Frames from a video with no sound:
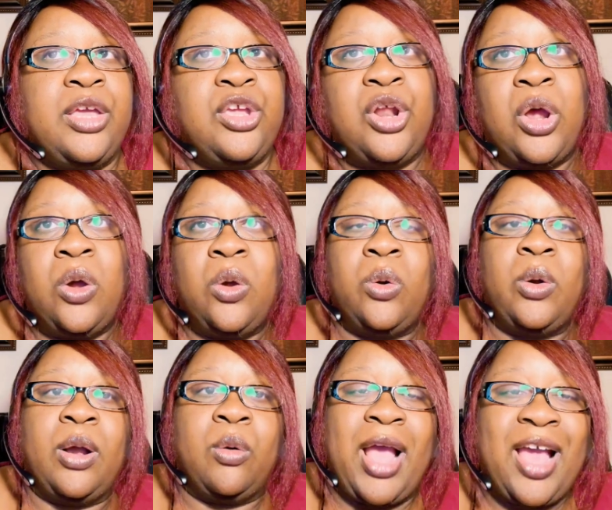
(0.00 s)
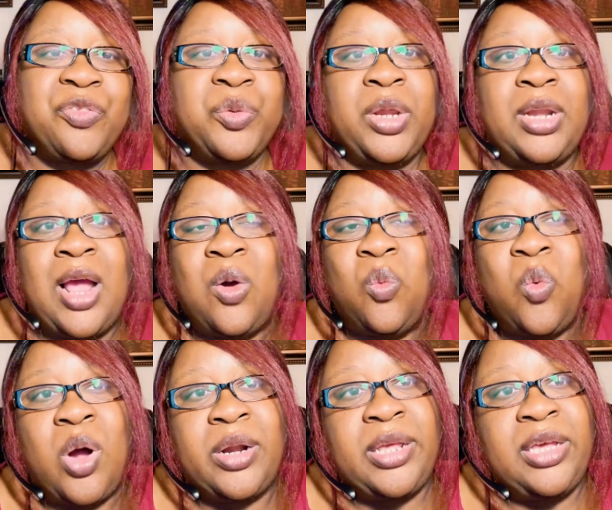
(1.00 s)
you know, Anthony not
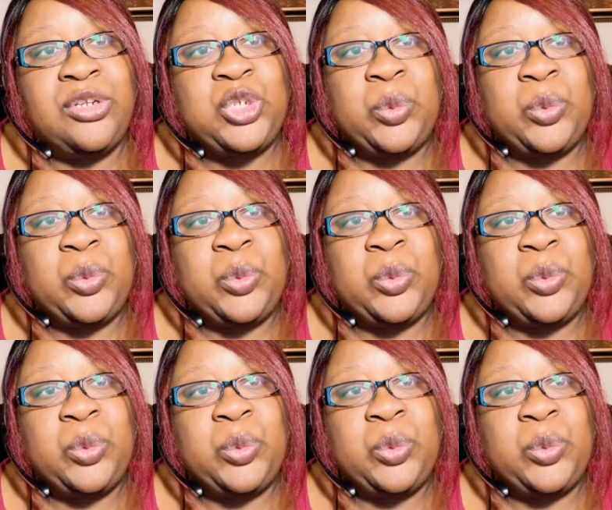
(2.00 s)
wanting